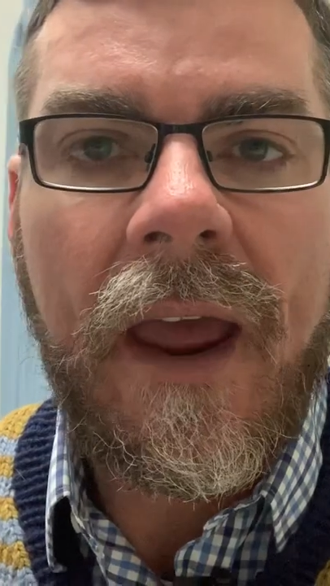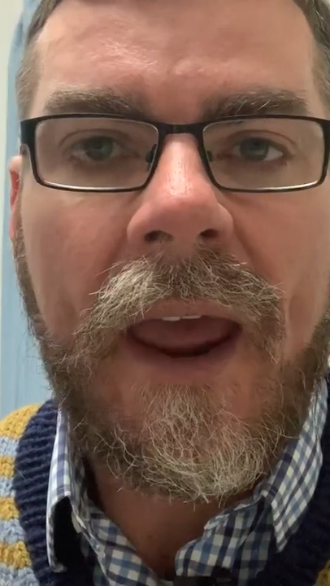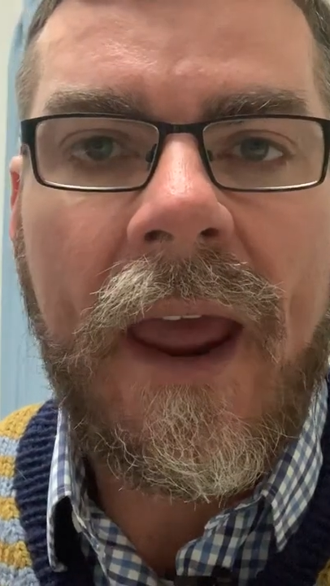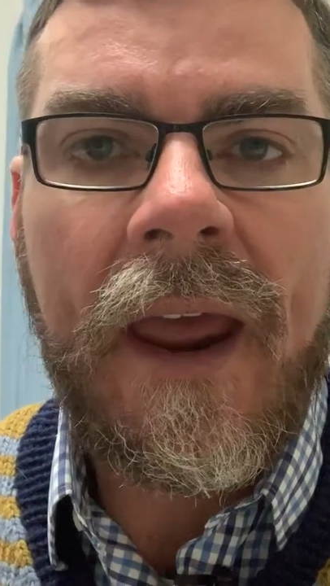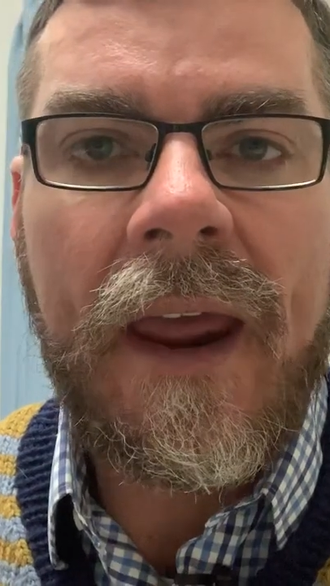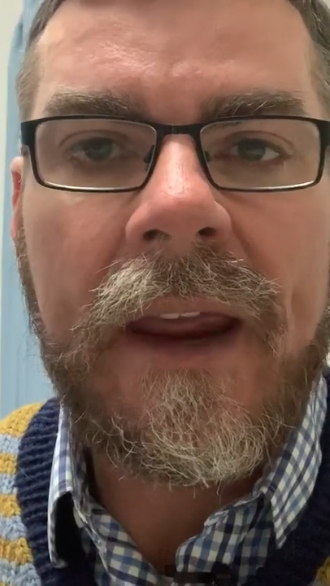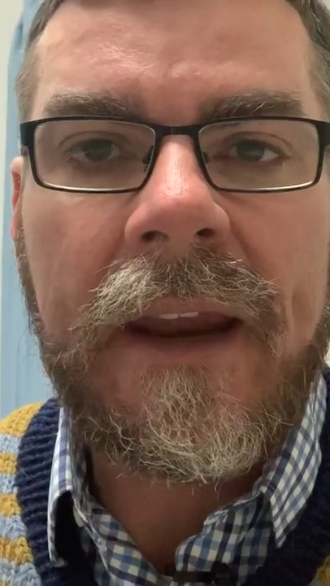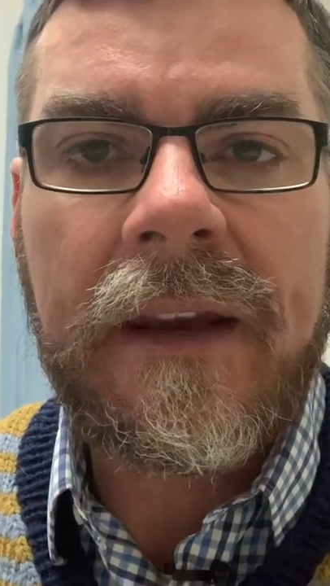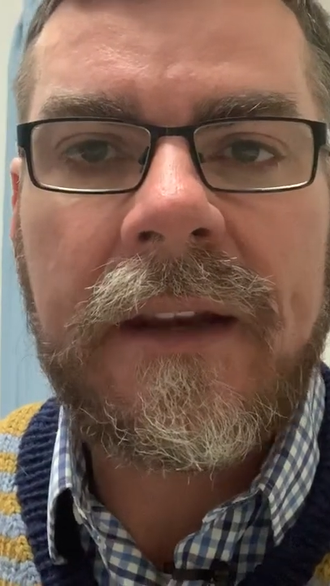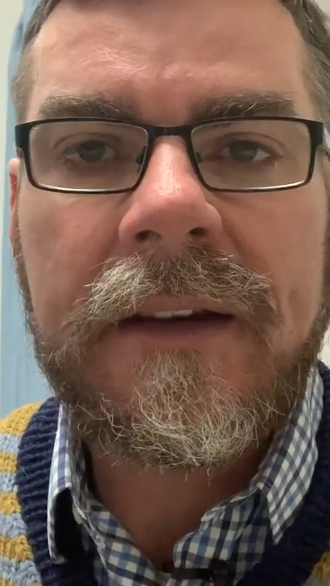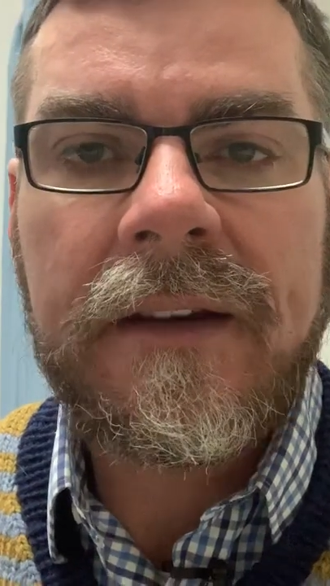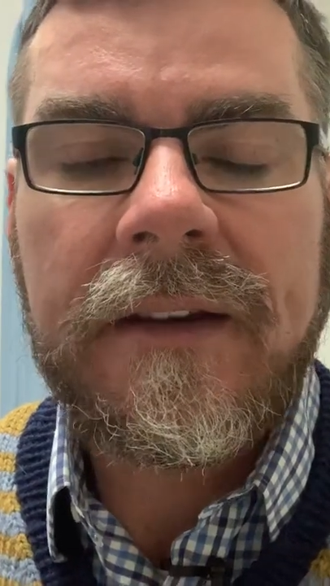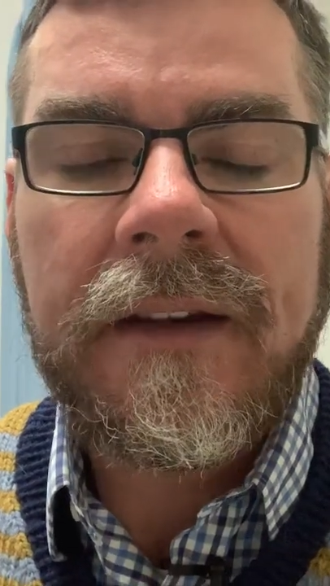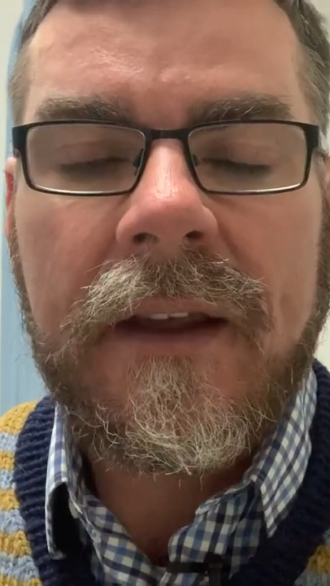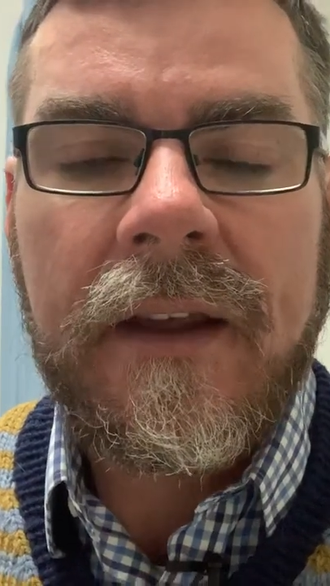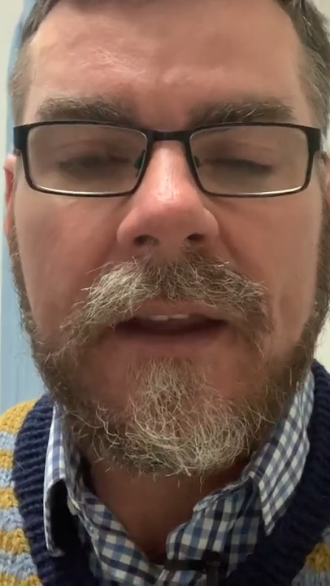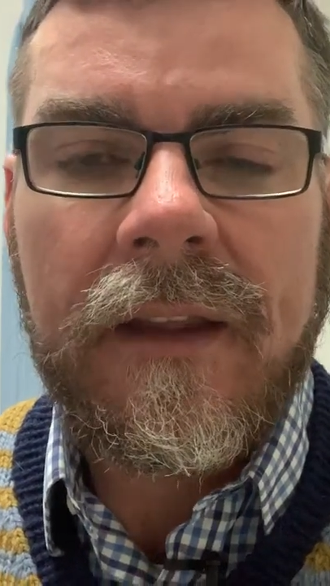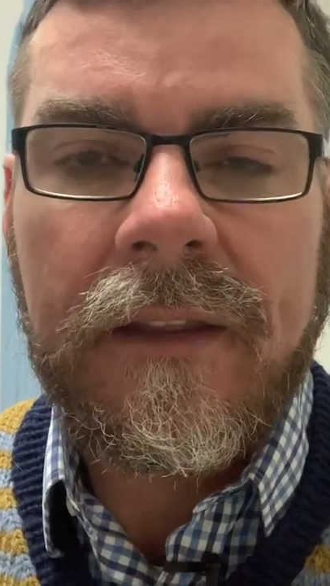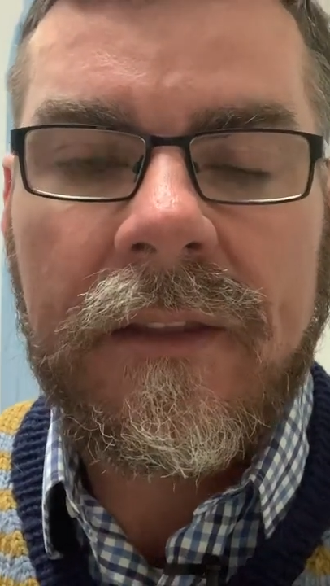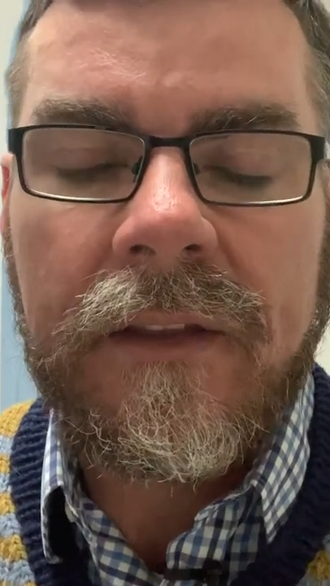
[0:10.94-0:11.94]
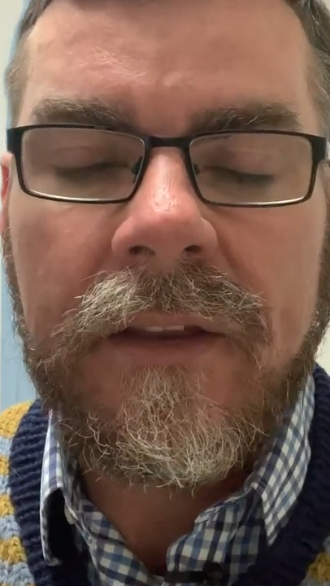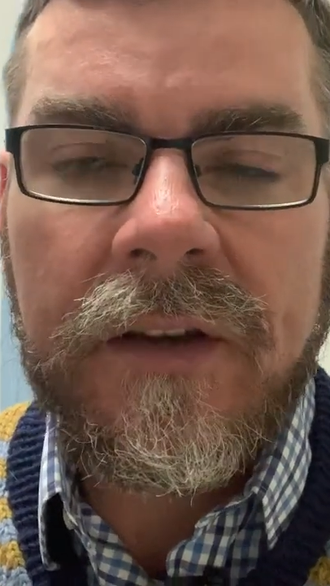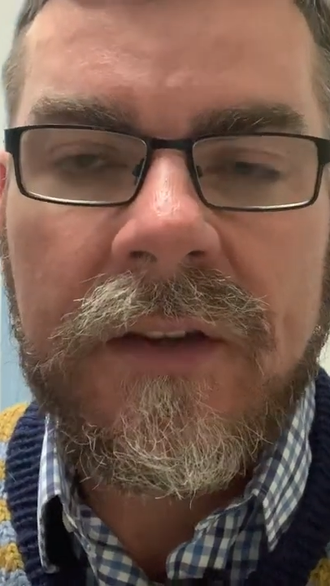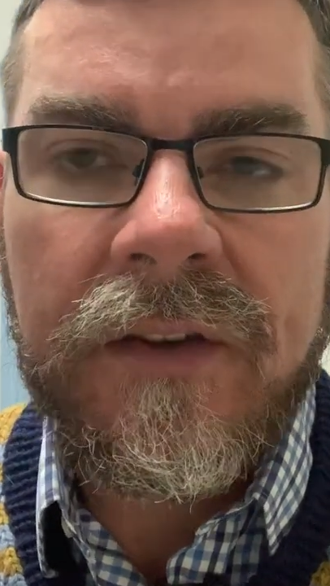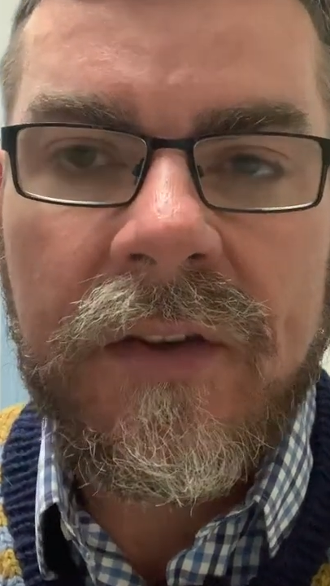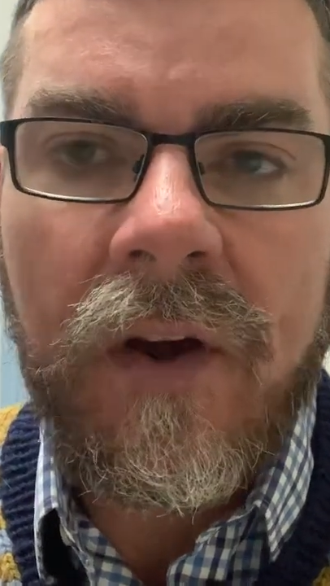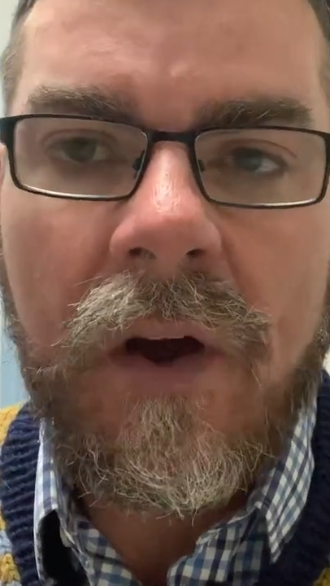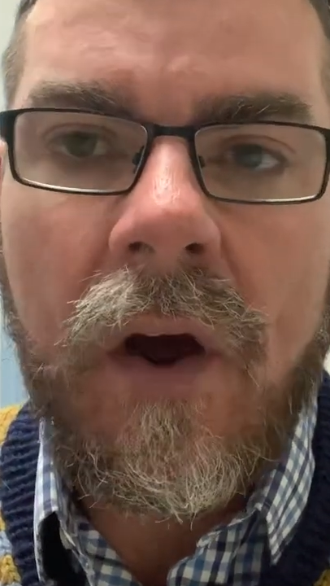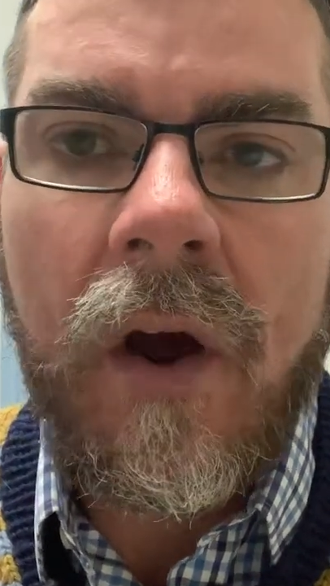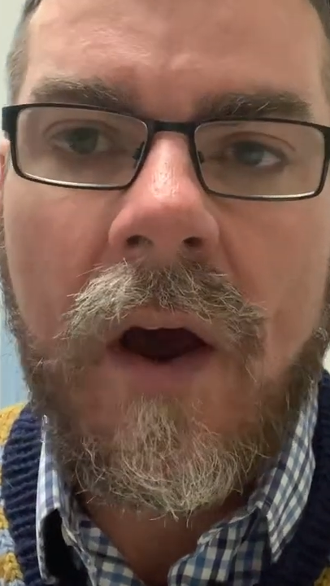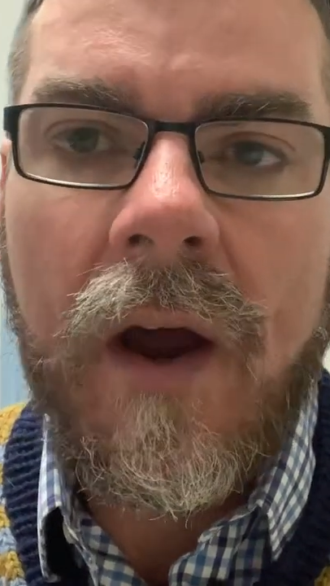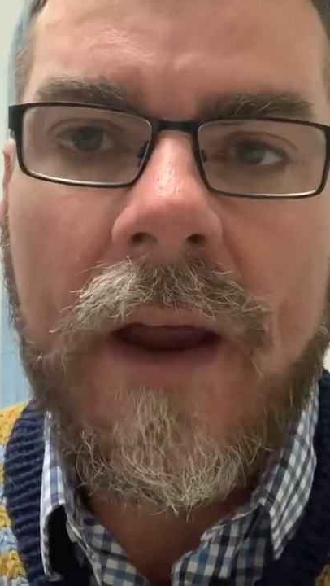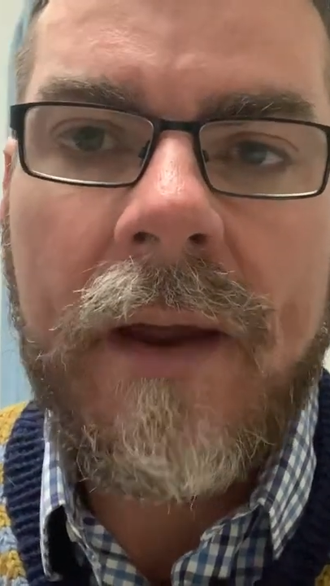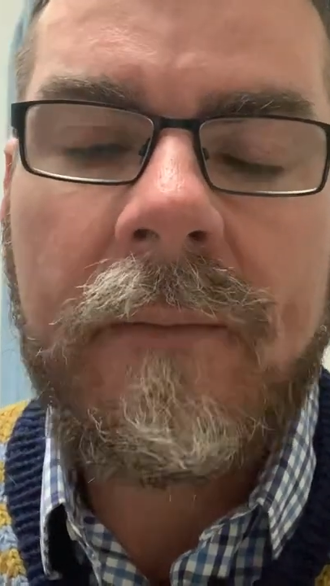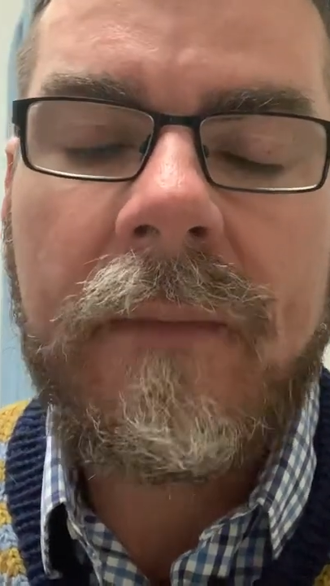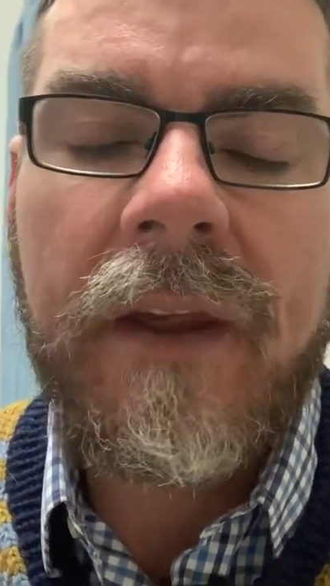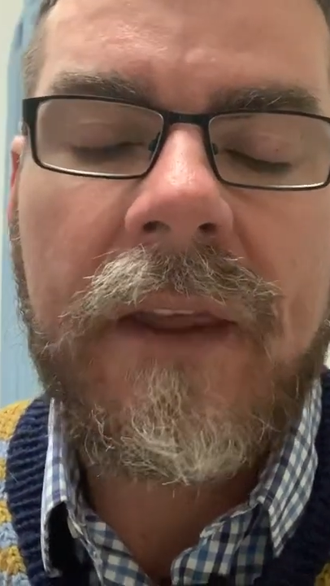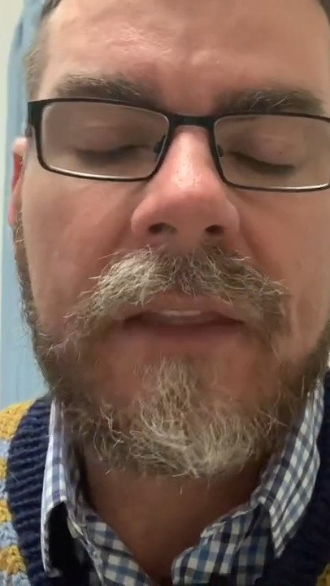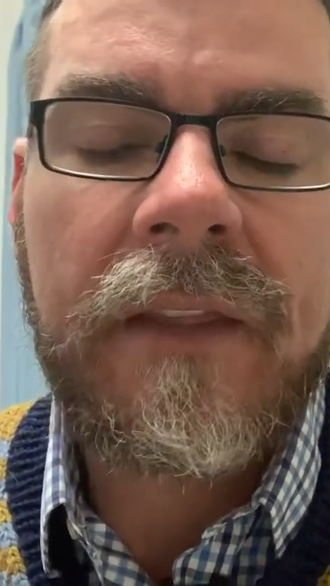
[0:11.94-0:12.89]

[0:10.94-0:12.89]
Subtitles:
and the time